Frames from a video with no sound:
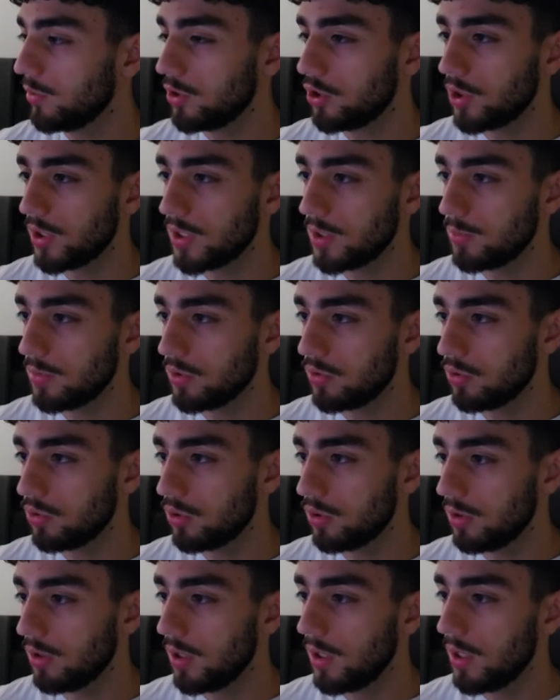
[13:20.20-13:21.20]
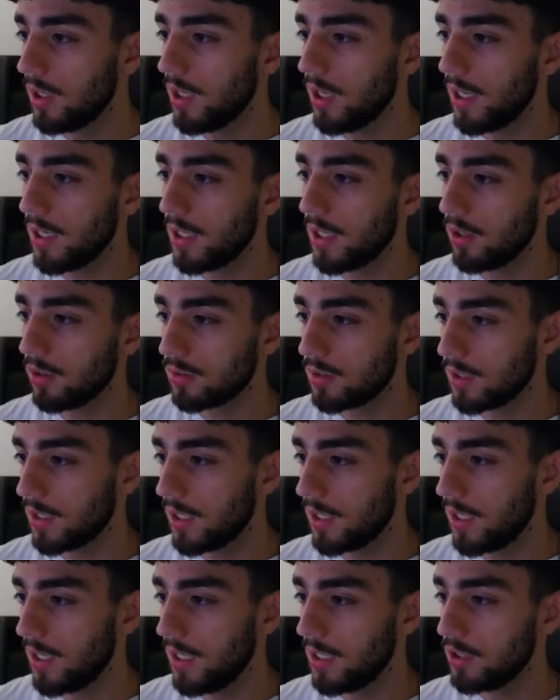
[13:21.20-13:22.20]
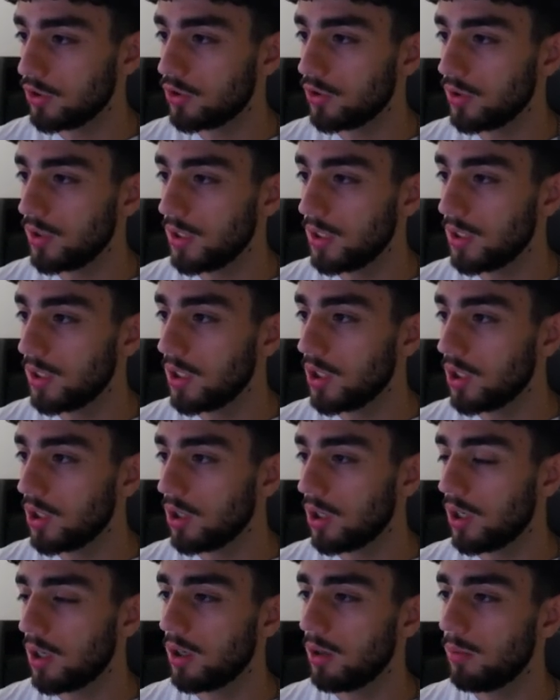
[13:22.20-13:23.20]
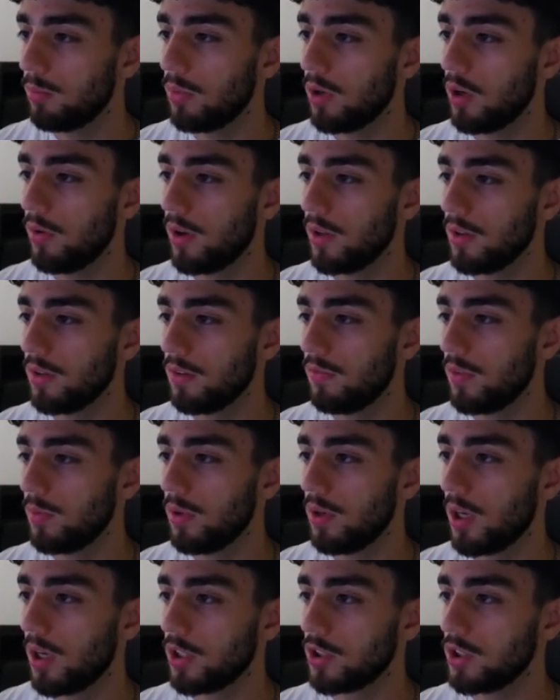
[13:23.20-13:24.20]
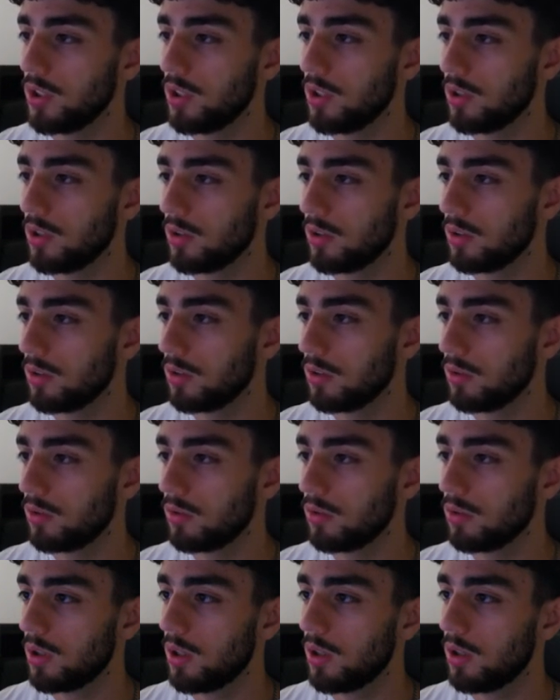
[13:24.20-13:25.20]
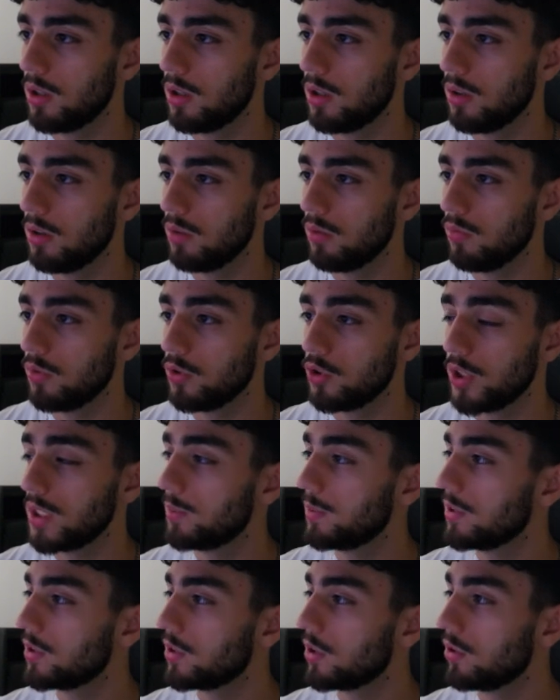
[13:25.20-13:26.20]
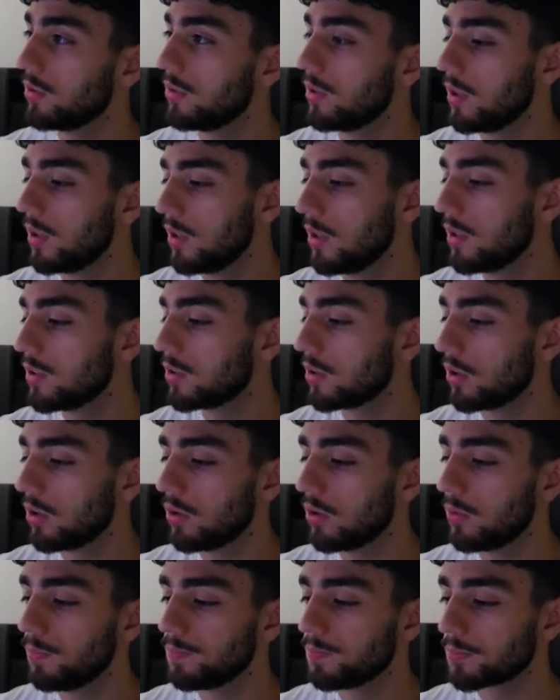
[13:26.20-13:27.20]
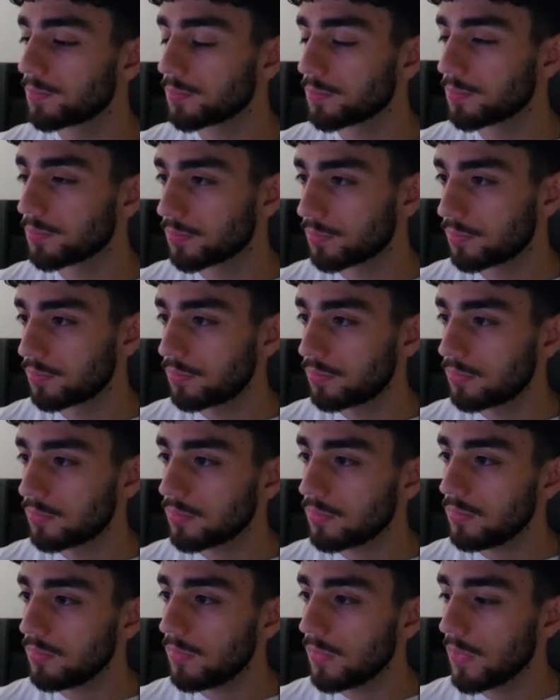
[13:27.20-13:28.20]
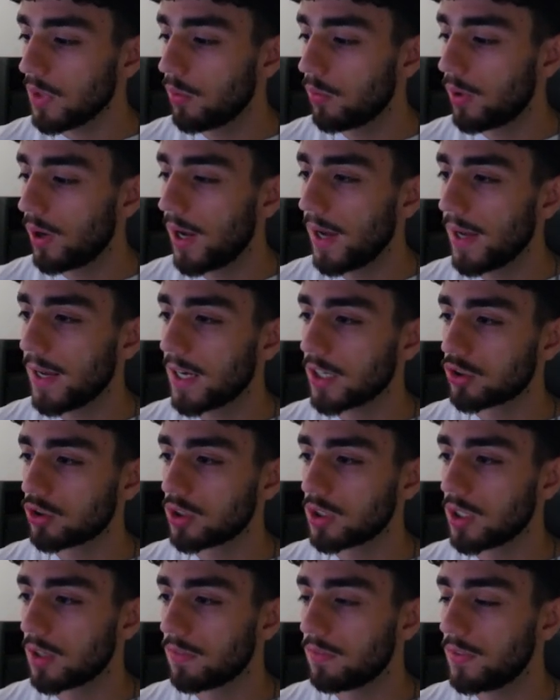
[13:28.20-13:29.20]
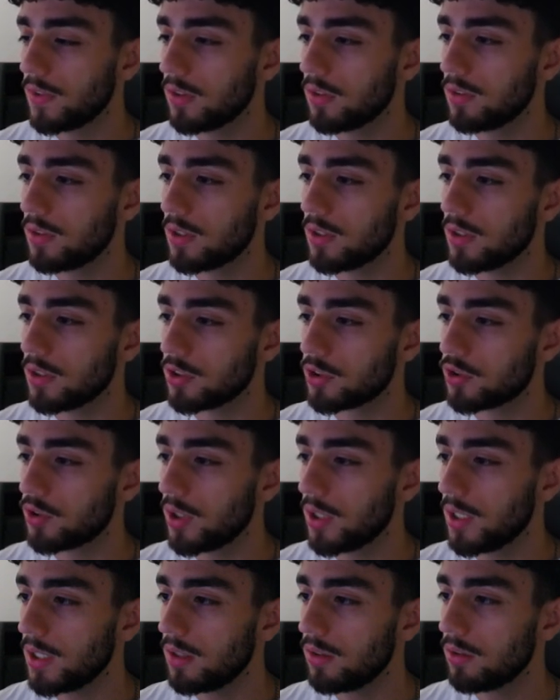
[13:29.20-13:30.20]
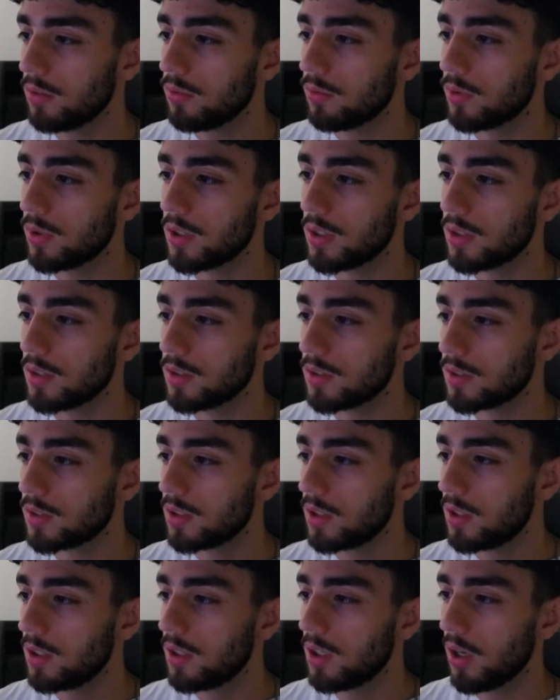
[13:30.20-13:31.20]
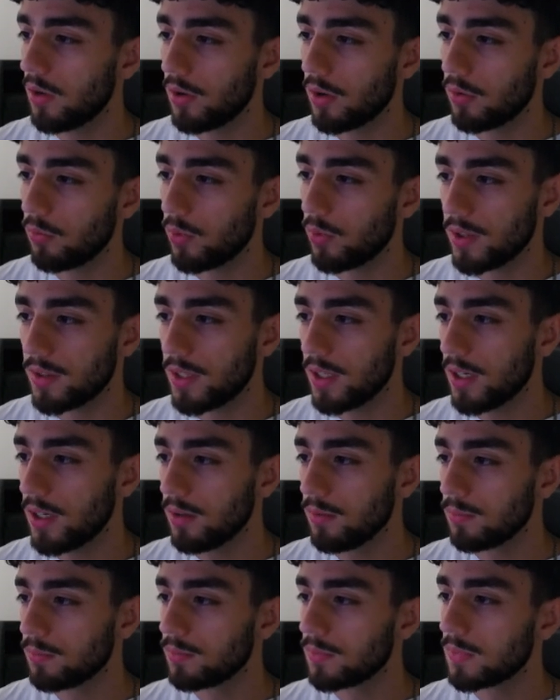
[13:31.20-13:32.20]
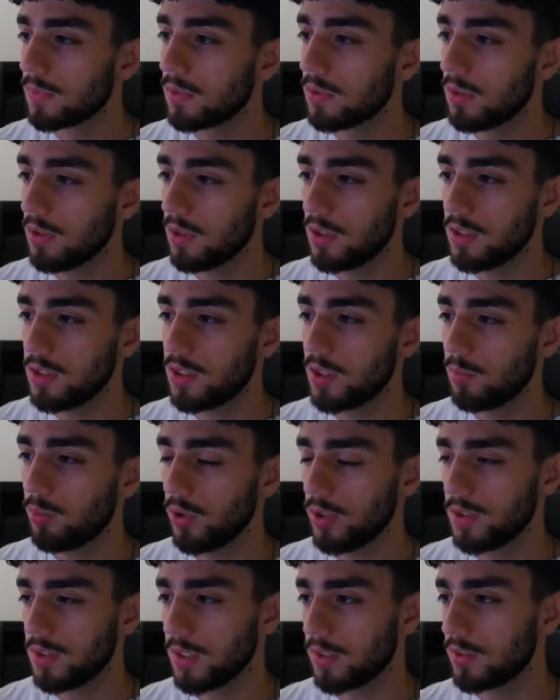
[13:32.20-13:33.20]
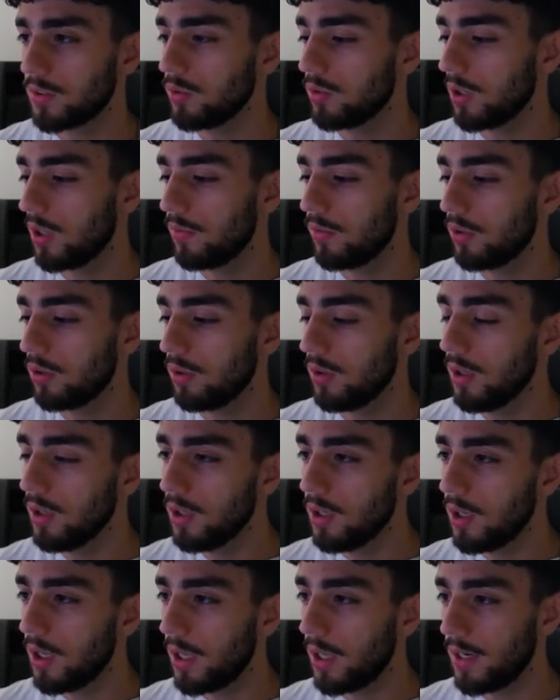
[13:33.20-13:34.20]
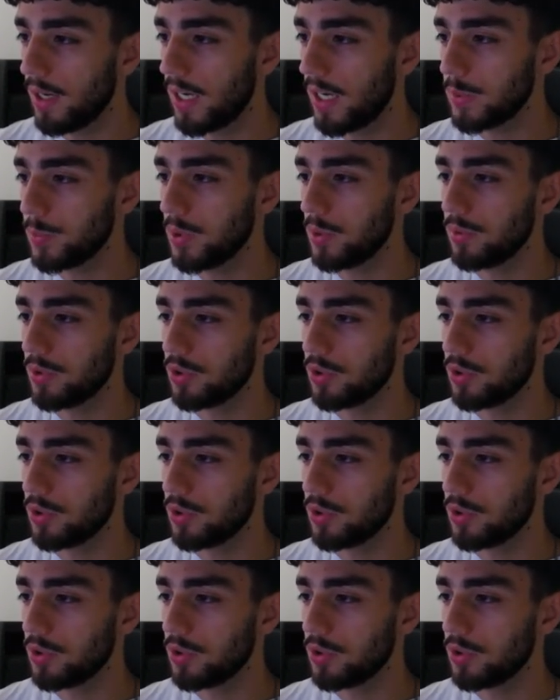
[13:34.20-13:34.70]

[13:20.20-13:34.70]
retracement tool and I looked to get an entry around the Fibonacci retracement zone. So where I actually got filled in this trade was around right there, the 0.62 level. And as we